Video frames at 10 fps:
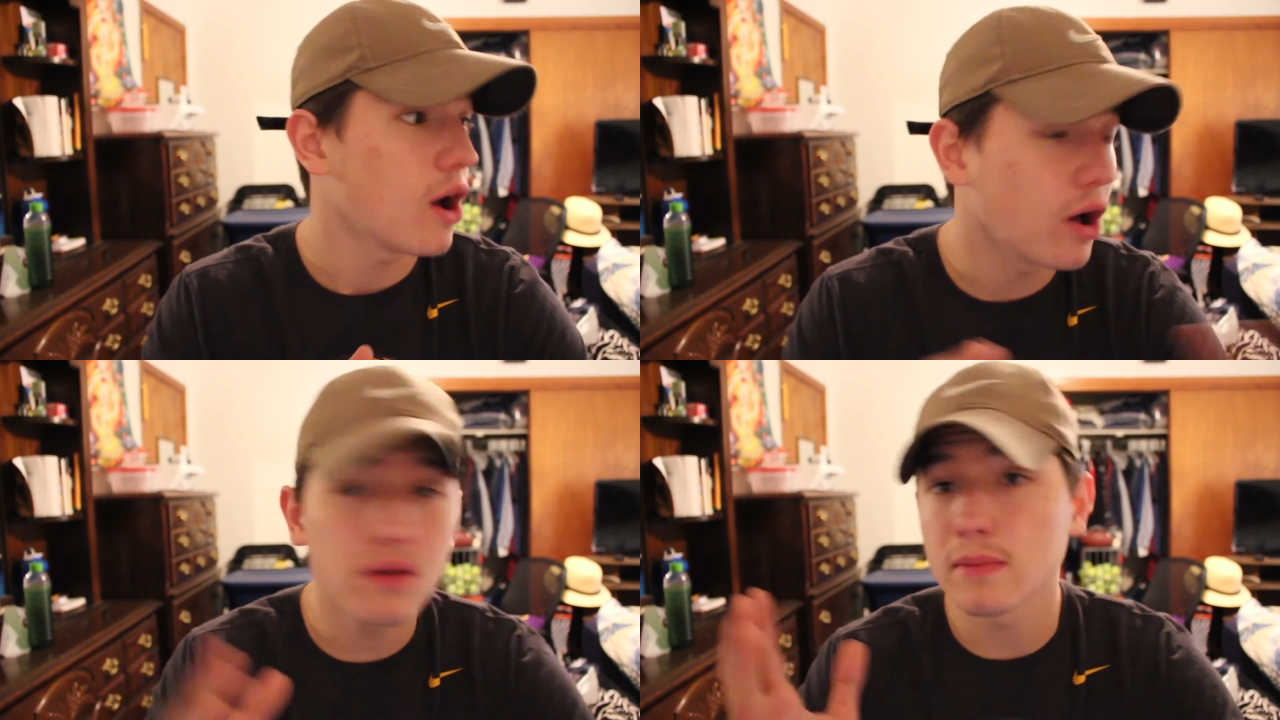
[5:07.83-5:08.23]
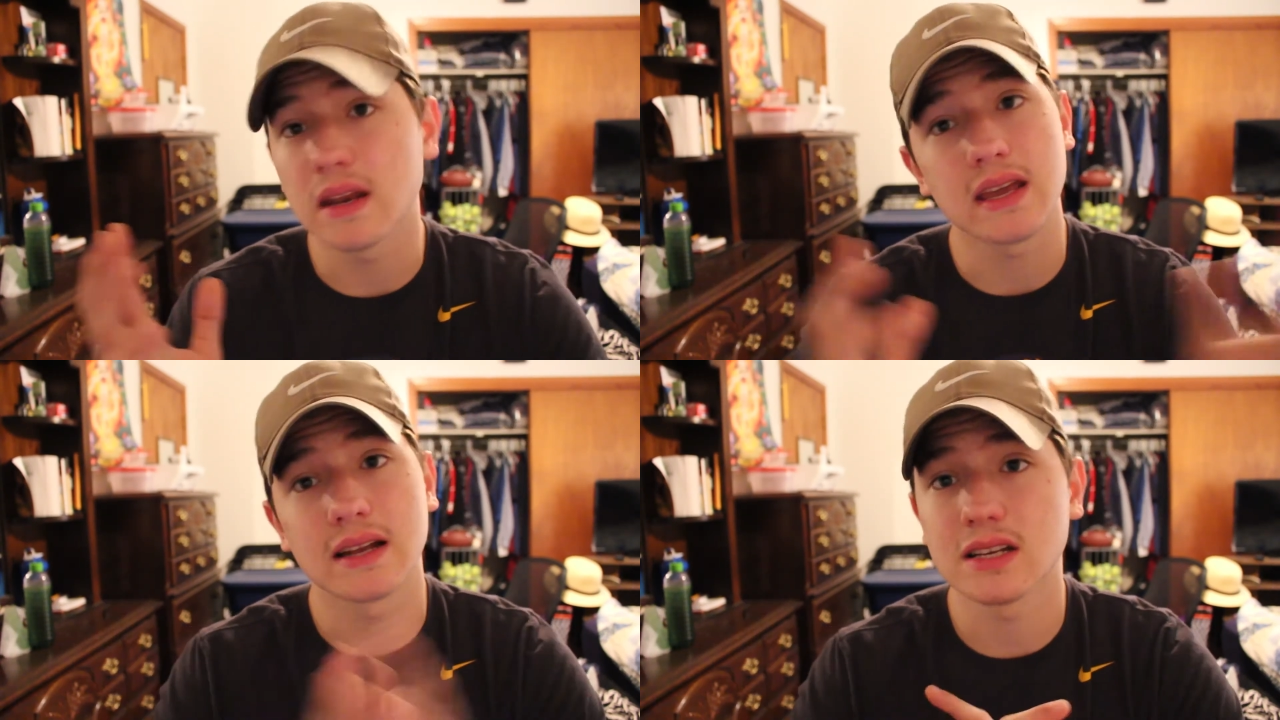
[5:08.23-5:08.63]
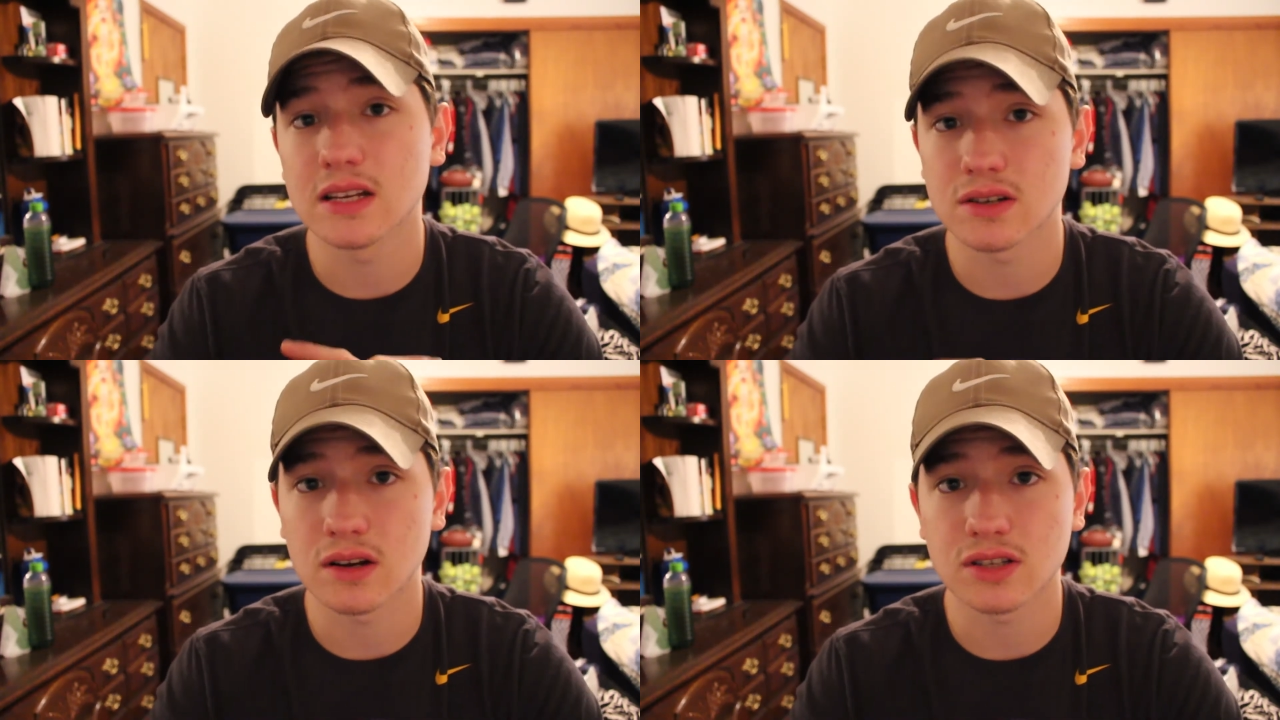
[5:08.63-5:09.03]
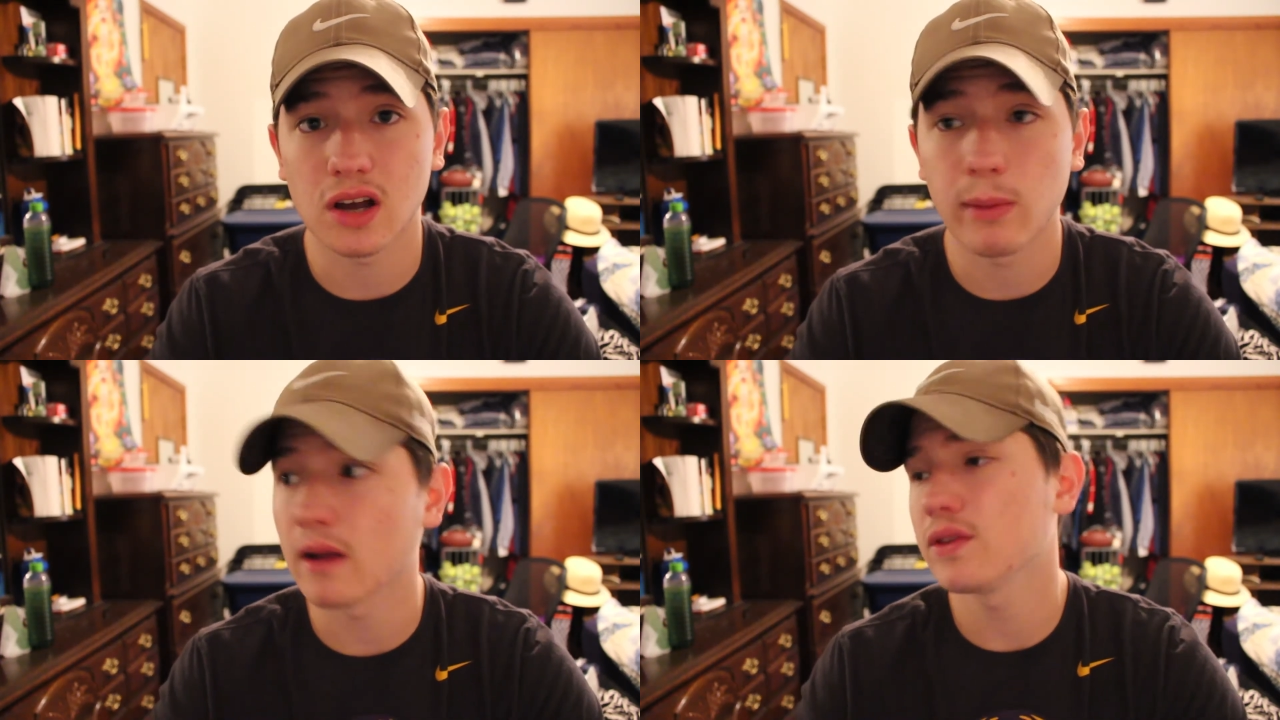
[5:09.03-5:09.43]
Other media entities are going to
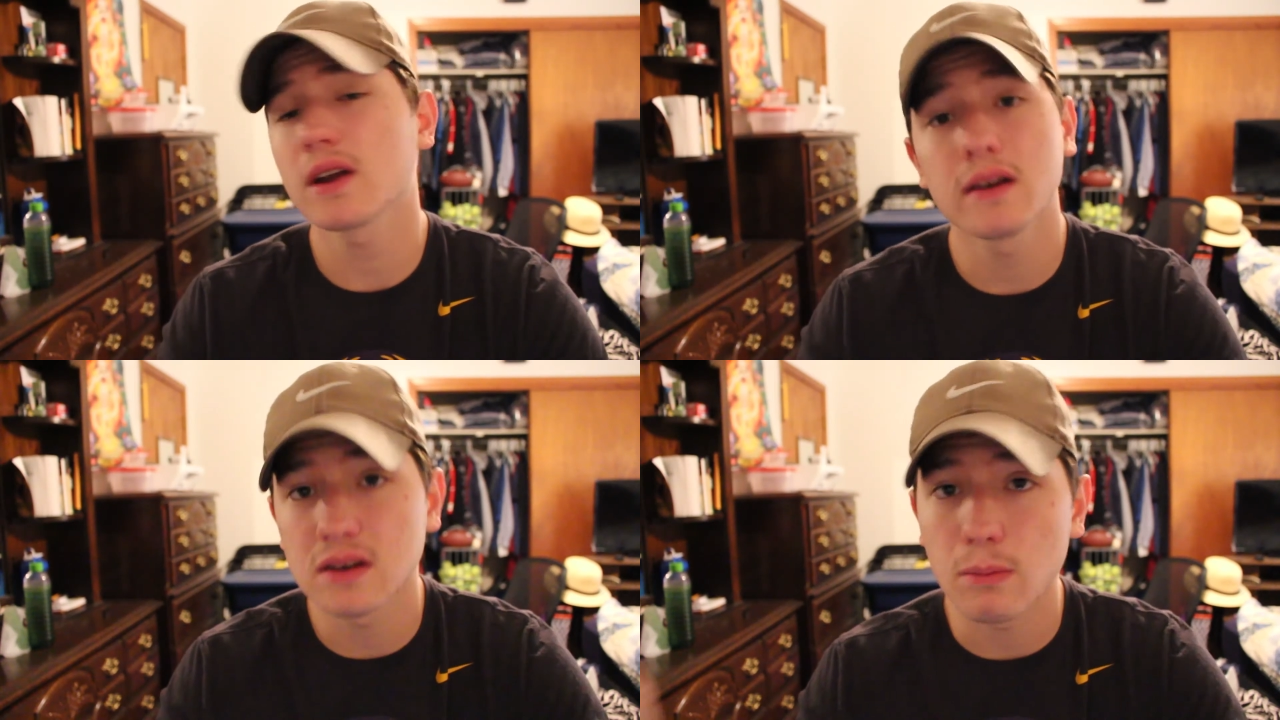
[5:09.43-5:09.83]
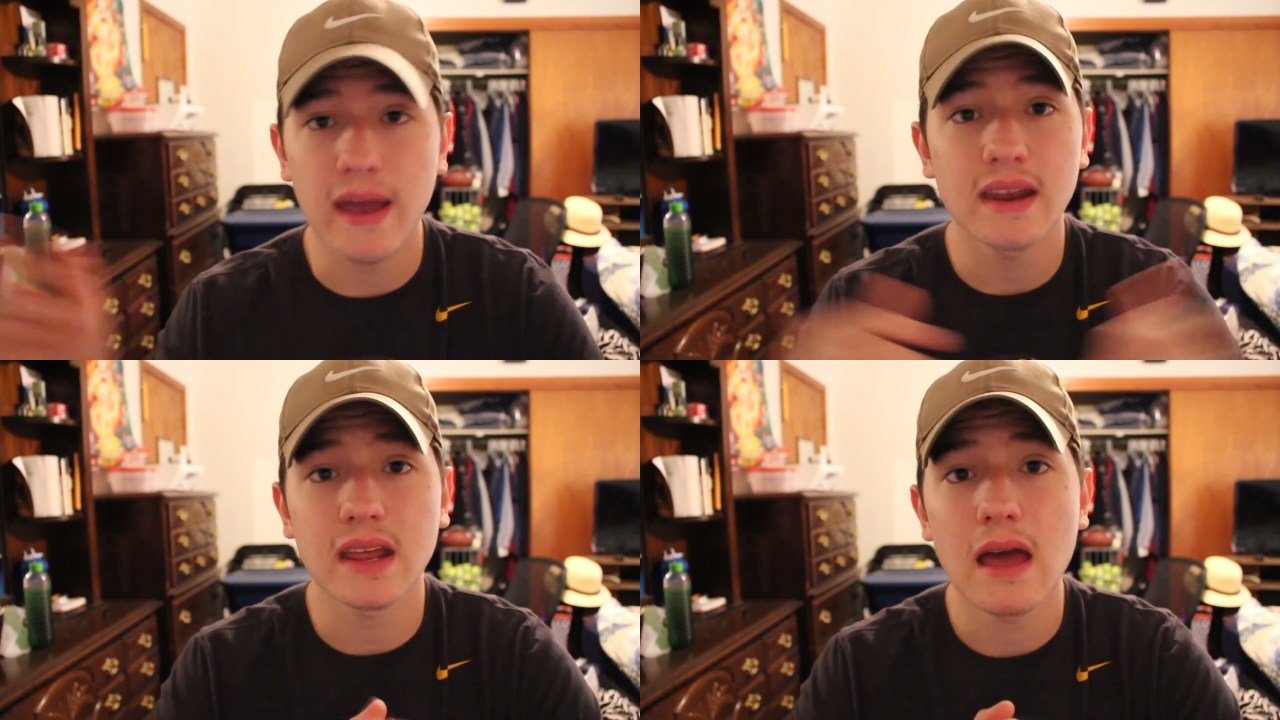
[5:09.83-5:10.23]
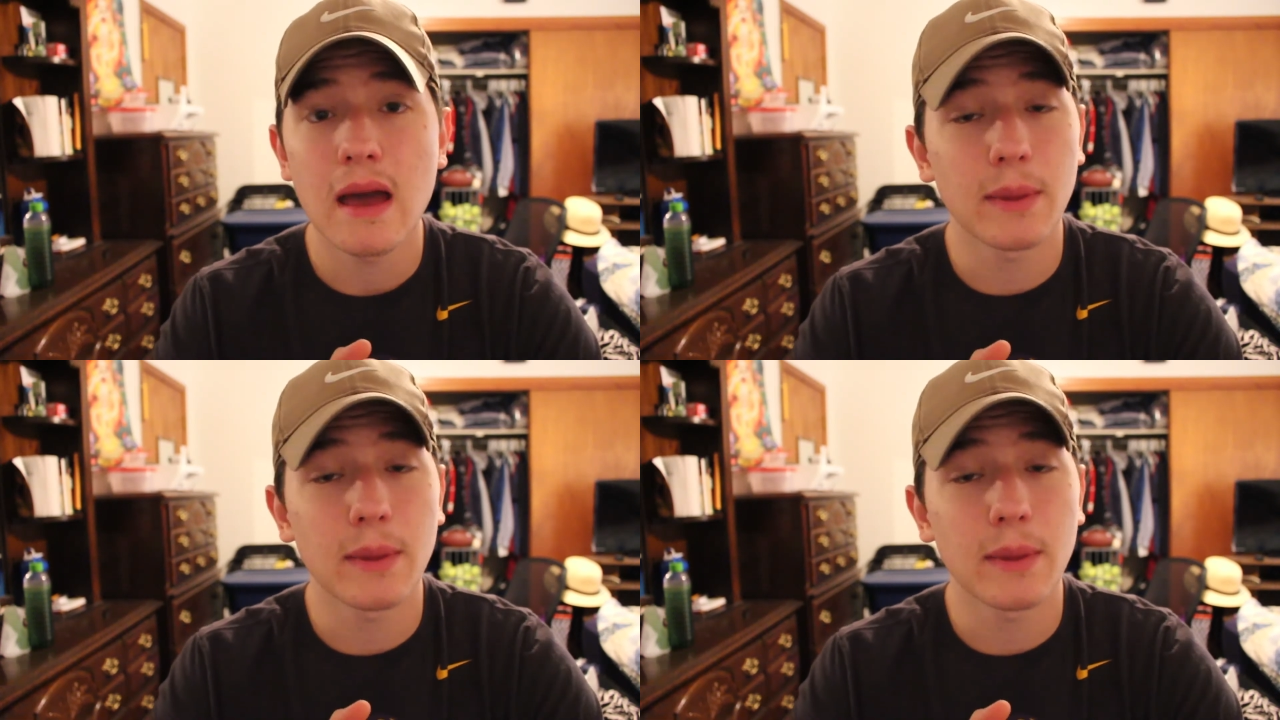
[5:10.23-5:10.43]
talk about it. They're going to debate it.